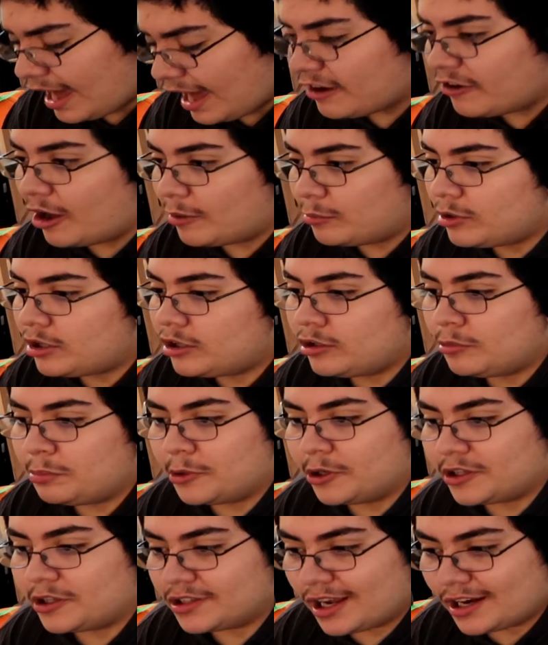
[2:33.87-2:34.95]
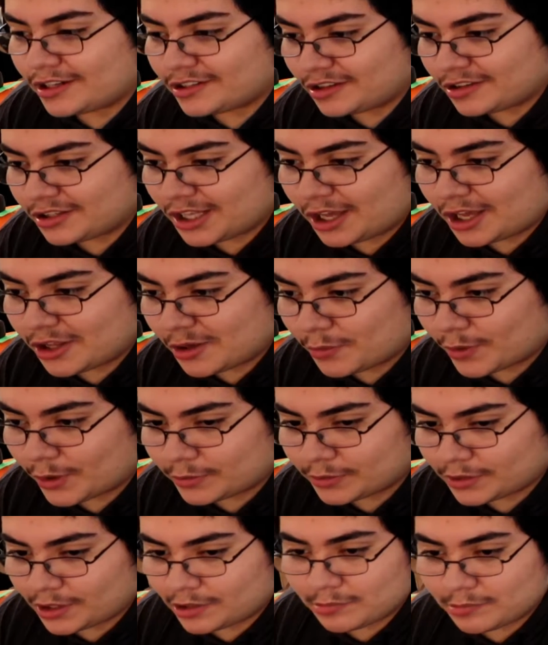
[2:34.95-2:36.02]
I don't know, I'm just super excited to see how they
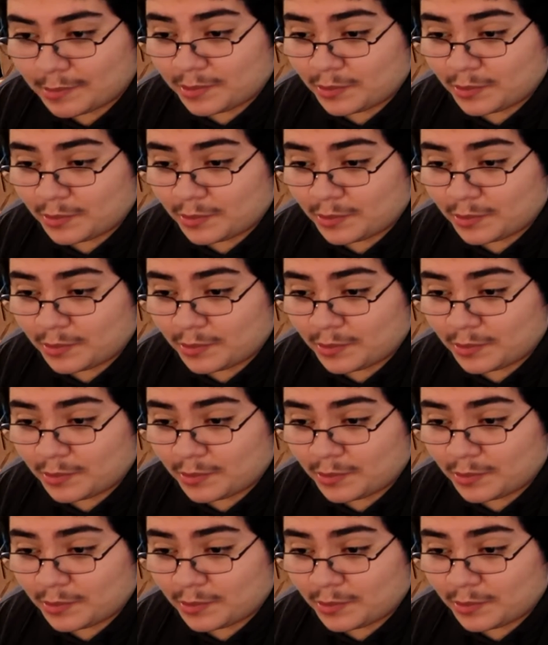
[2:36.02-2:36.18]
work with this.